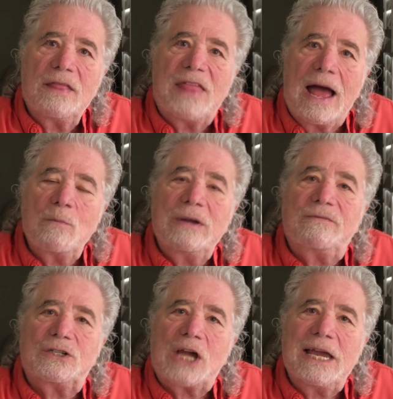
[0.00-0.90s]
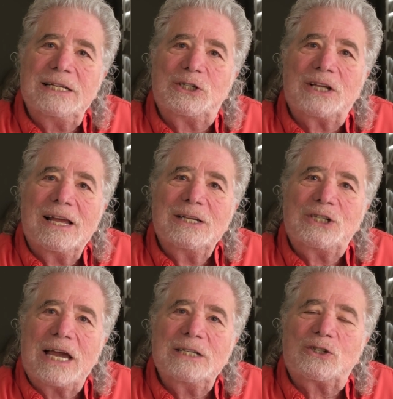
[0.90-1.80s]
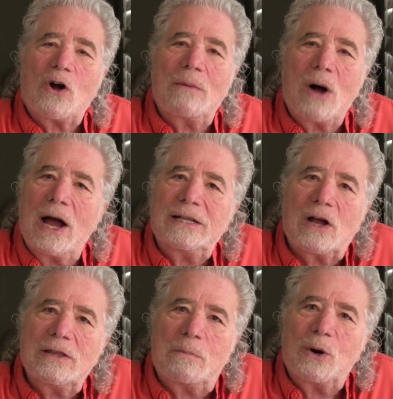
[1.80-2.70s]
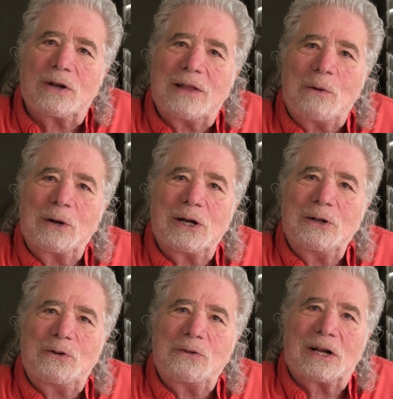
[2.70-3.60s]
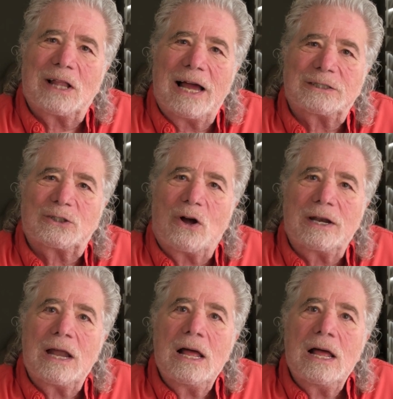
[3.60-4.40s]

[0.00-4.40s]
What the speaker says: that we've changed changed our mind on the book that we're going to do the class on.